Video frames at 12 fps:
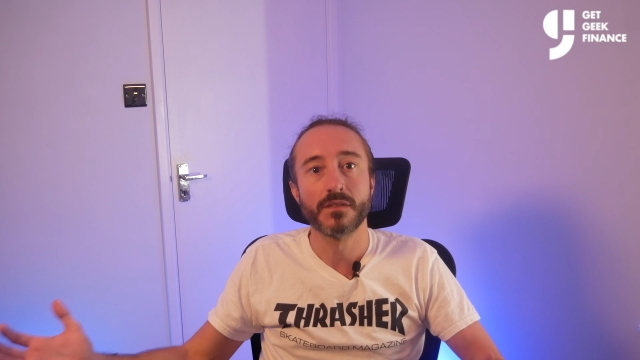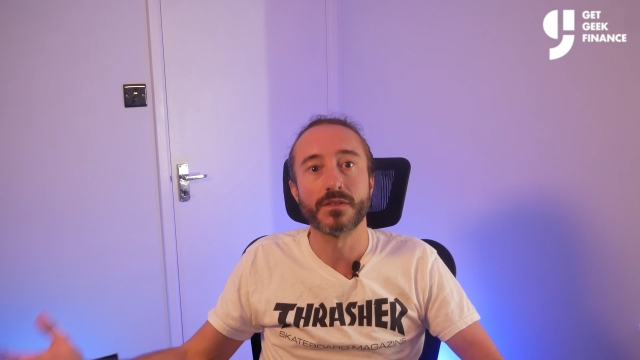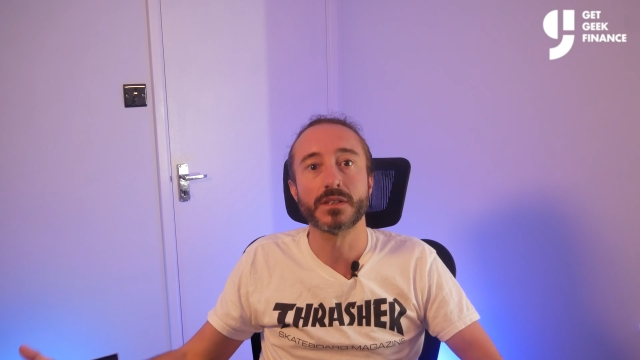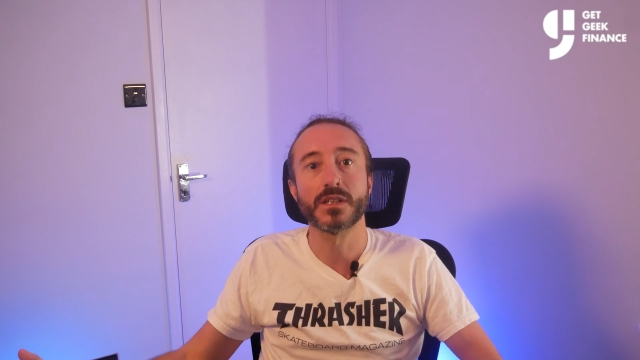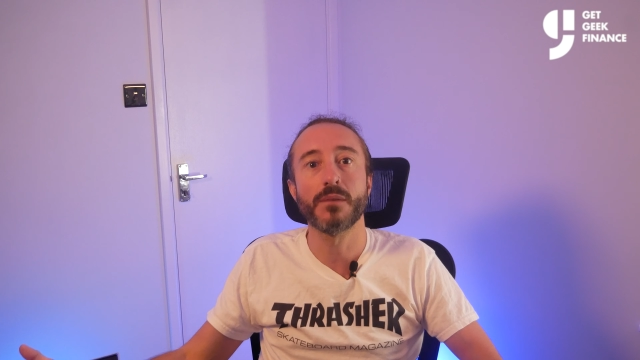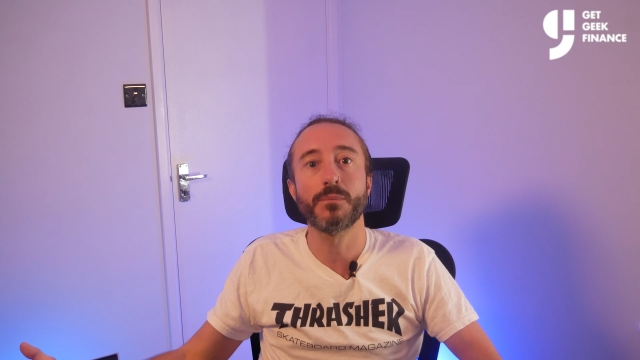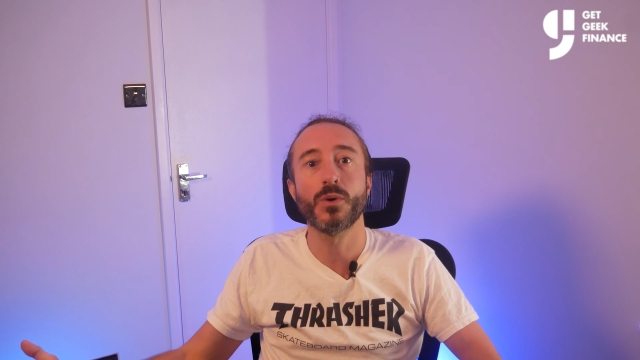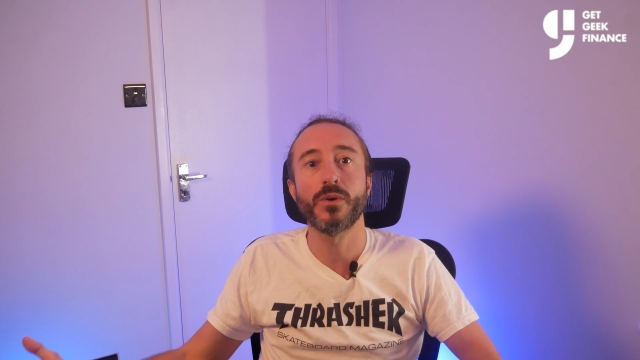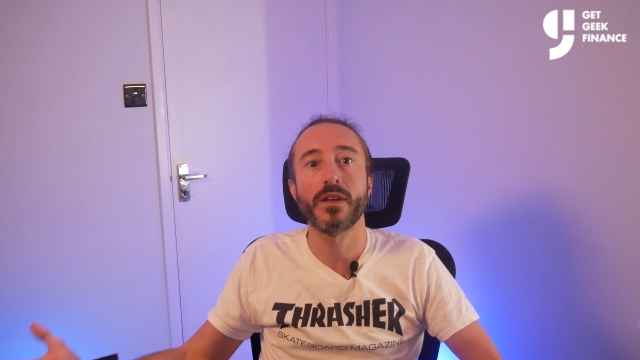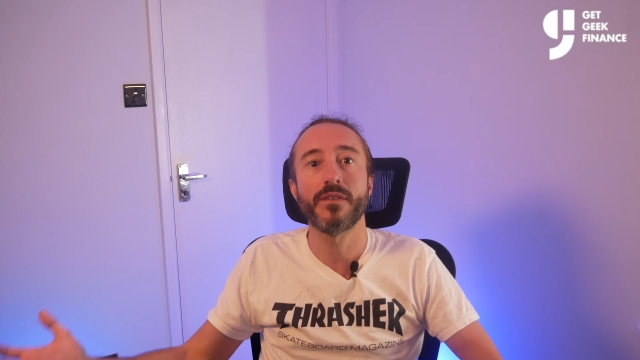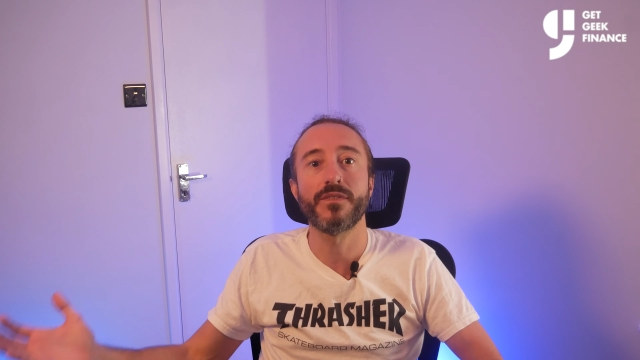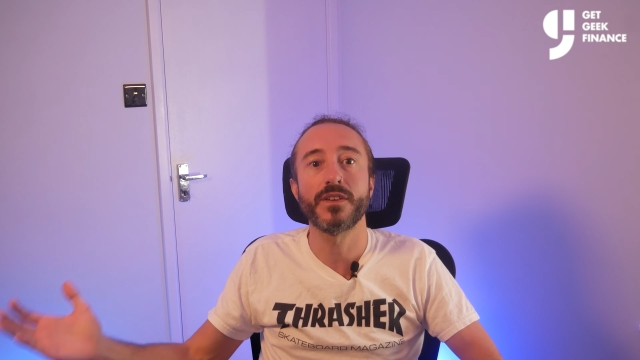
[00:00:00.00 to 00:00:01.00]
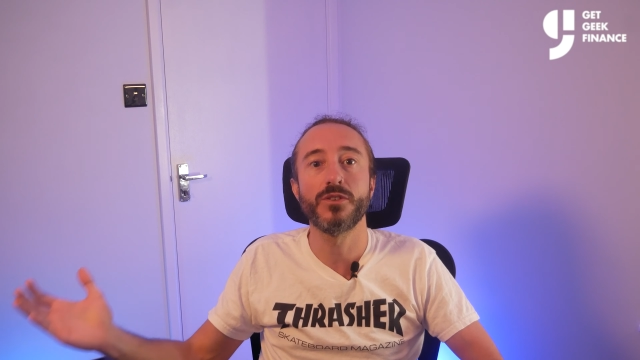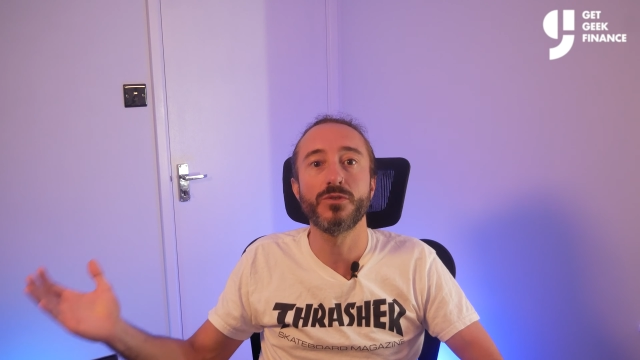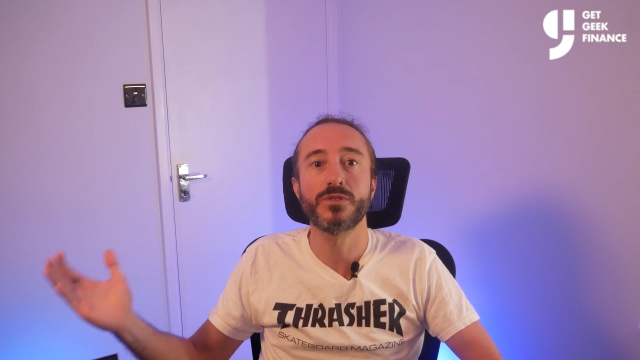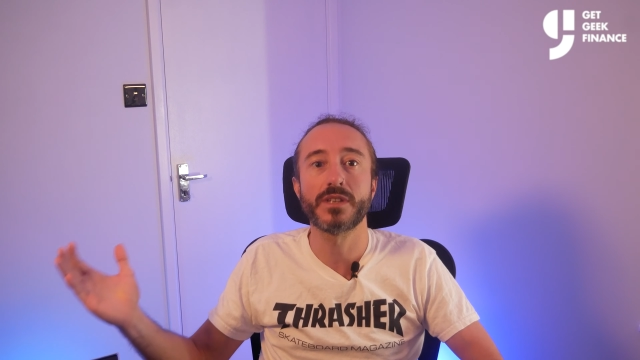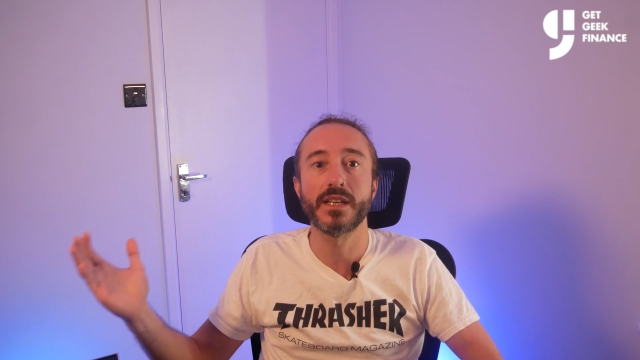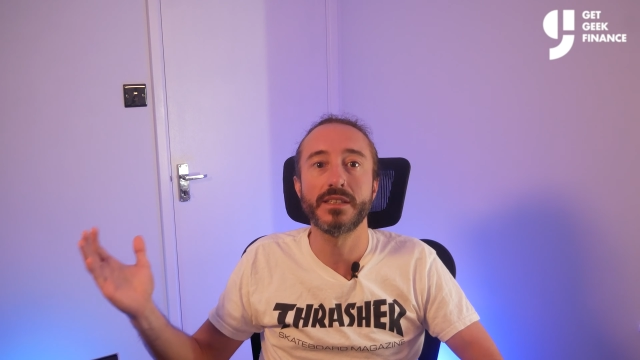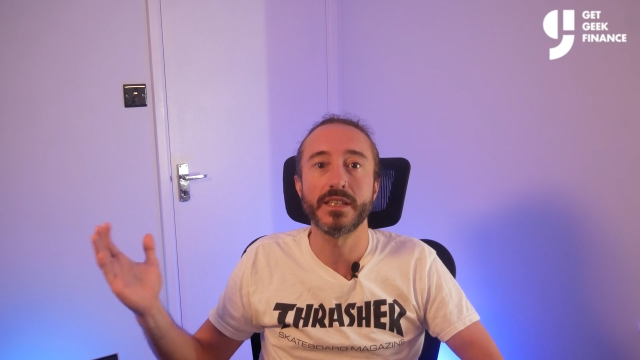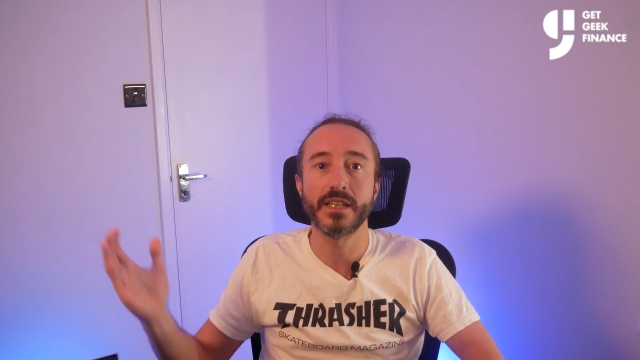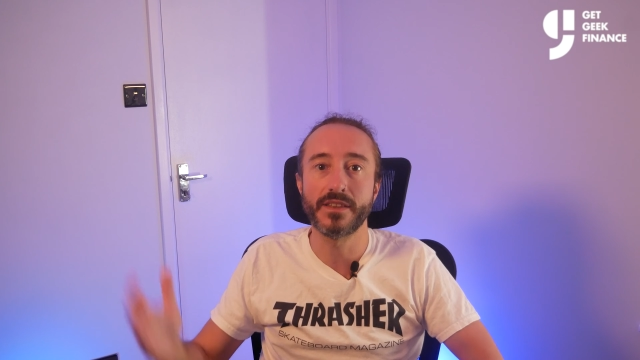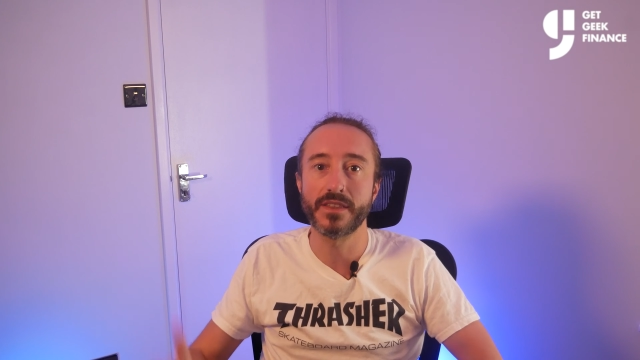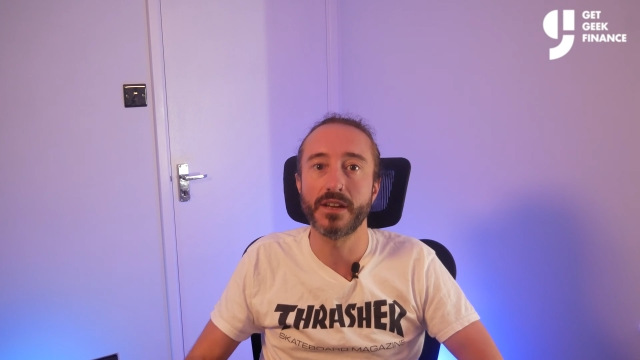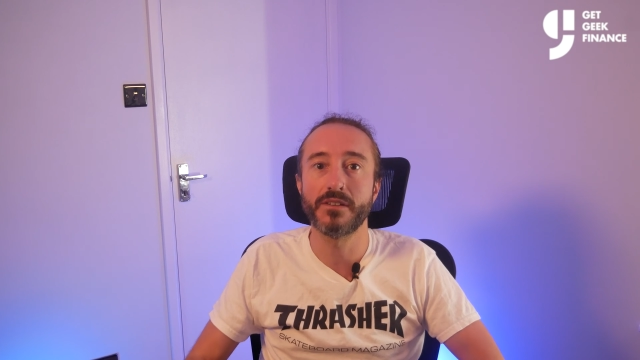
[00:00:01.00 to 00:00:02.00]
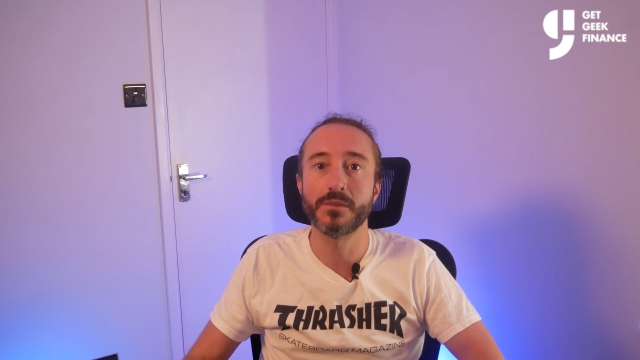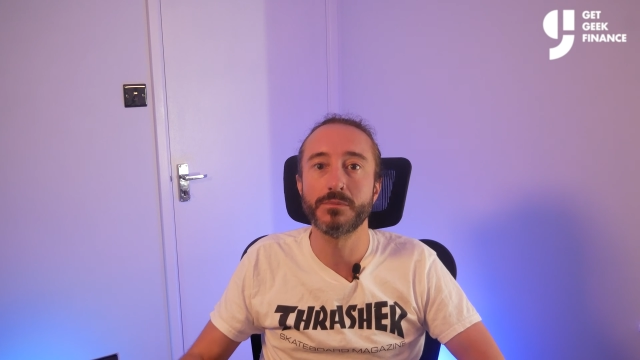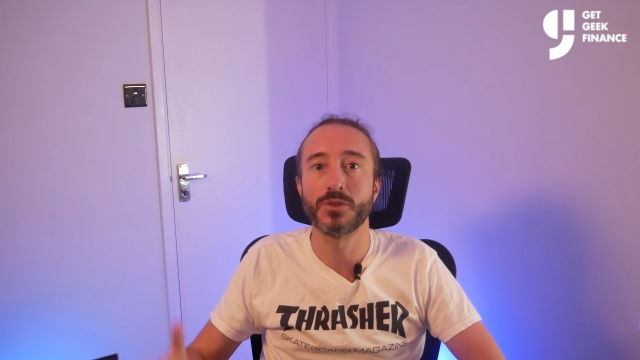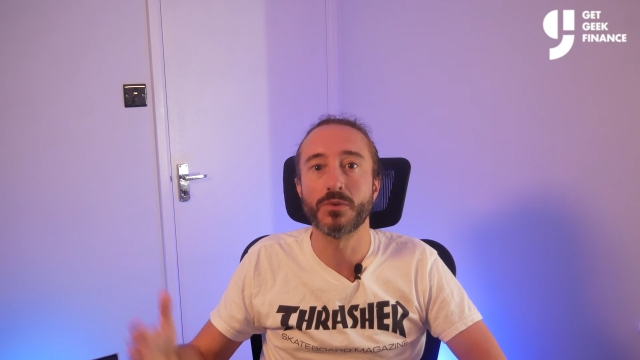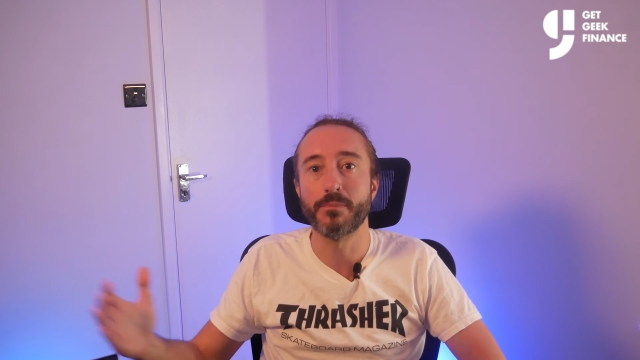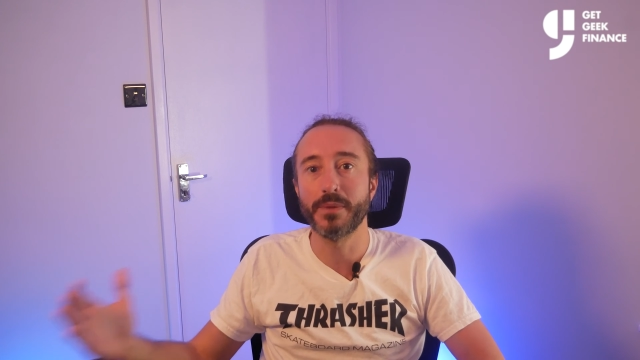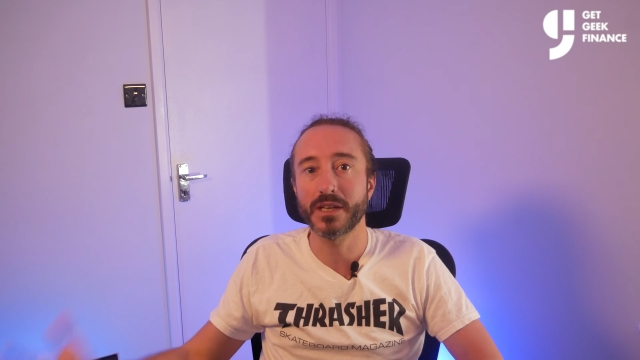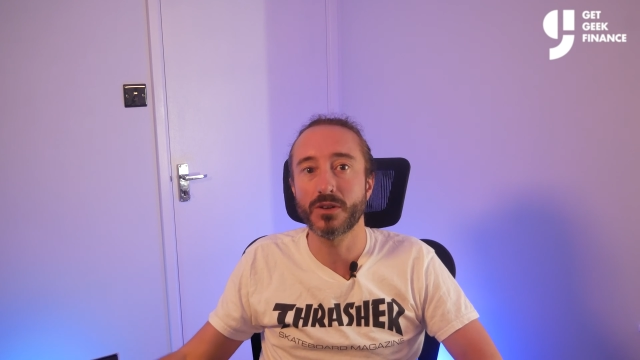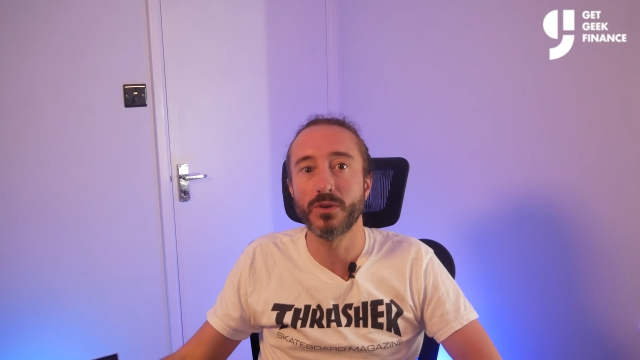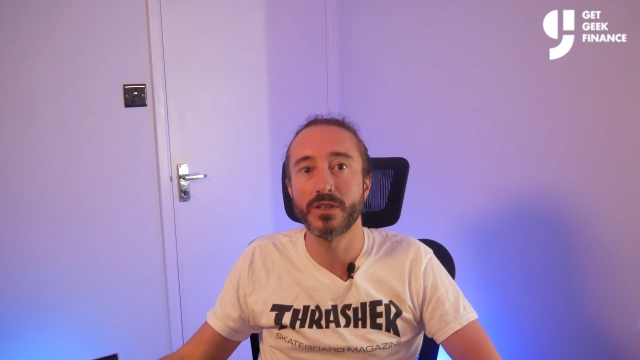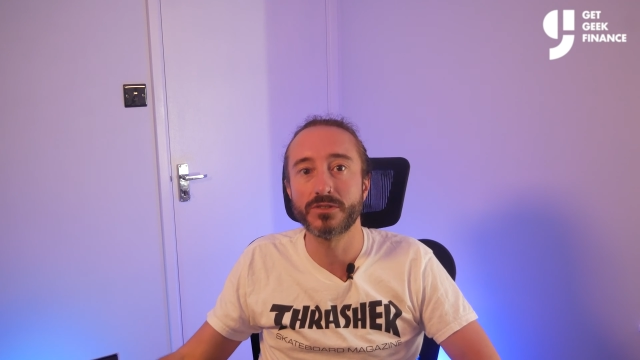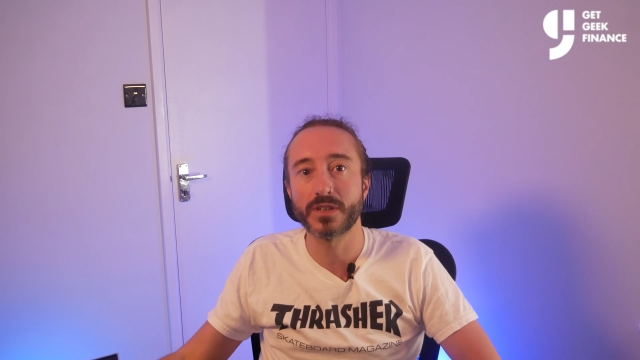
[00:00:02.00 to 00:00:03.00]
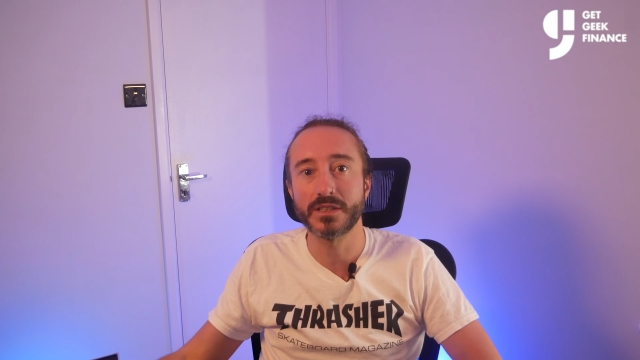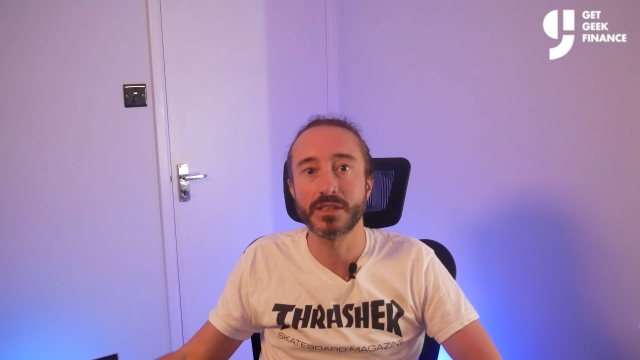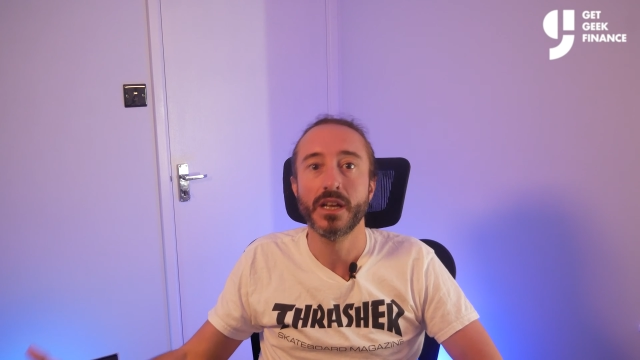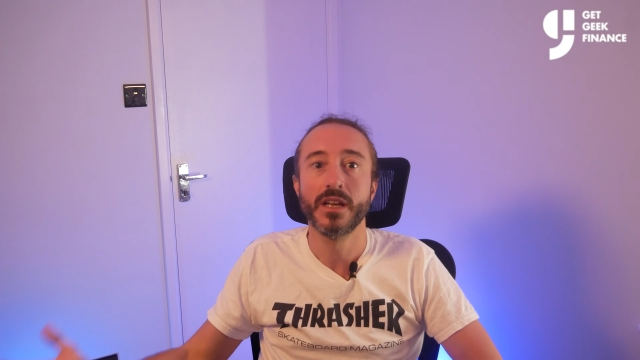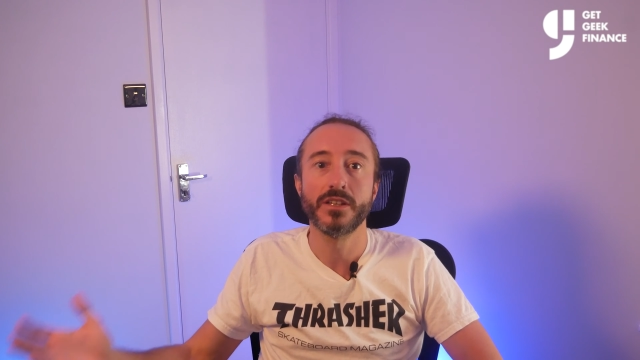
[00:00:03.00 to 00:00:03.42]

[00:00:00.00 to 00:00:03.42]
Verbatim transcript: For example, if you send Ethereum to a Bitcoin address,